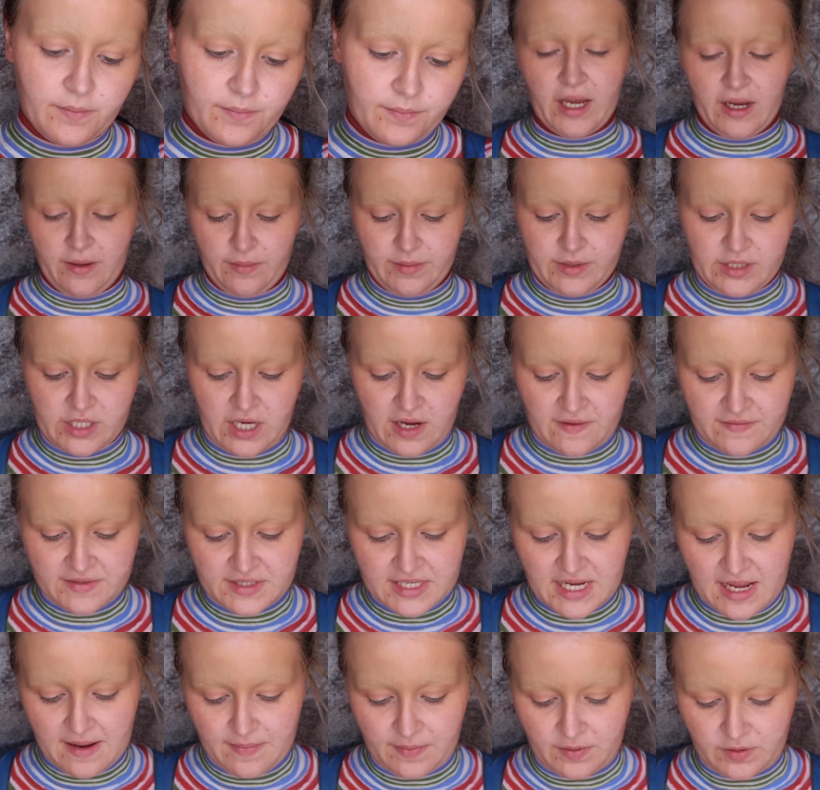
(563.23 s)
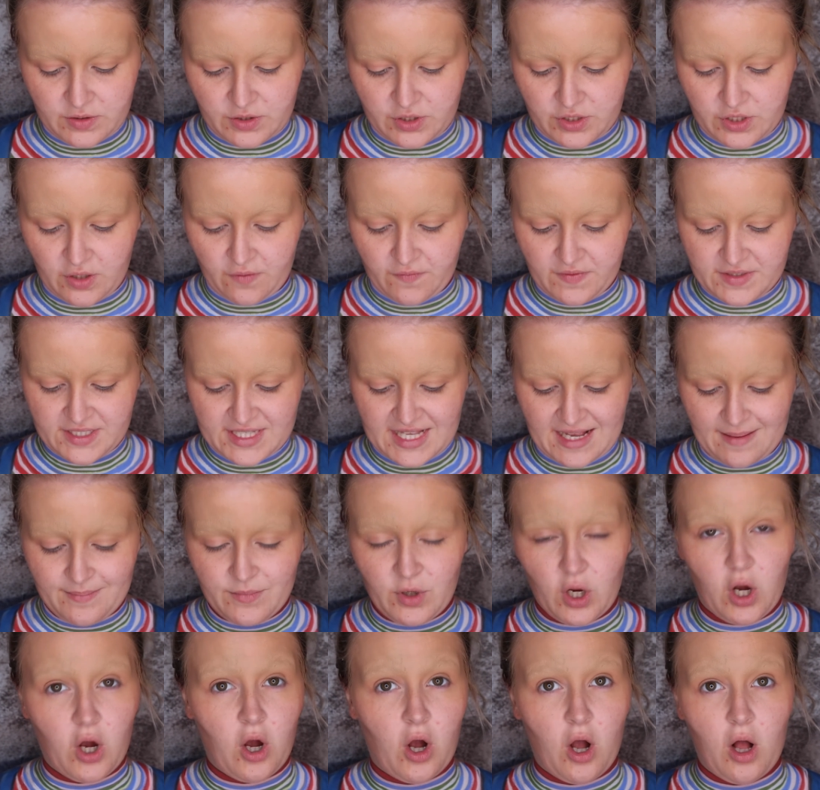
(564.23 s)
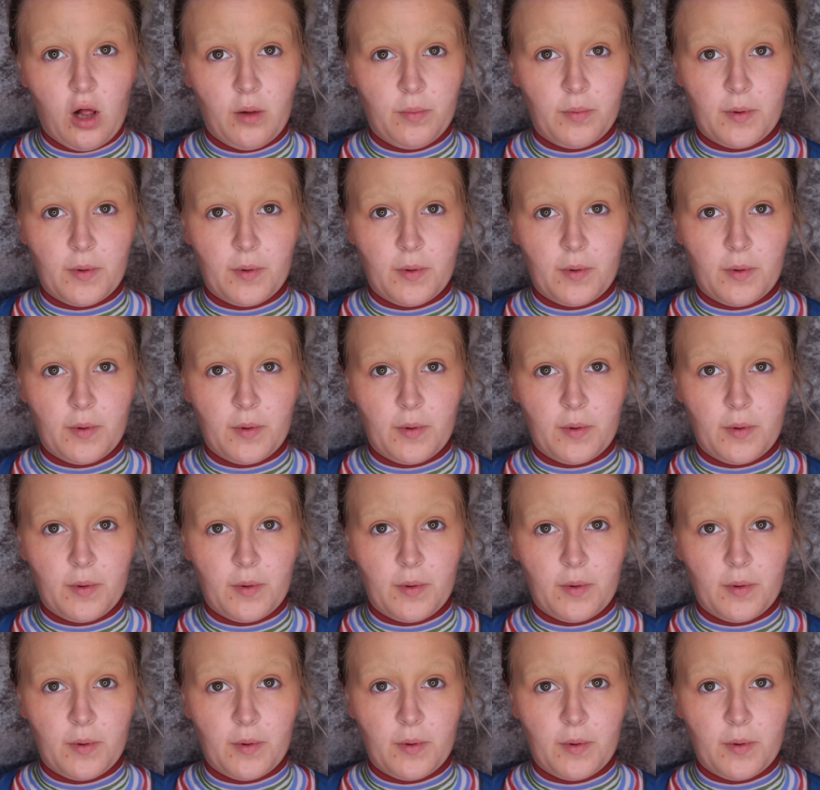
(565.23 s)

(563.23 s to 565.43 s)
Okay, we don't have staples because obviously I'm not all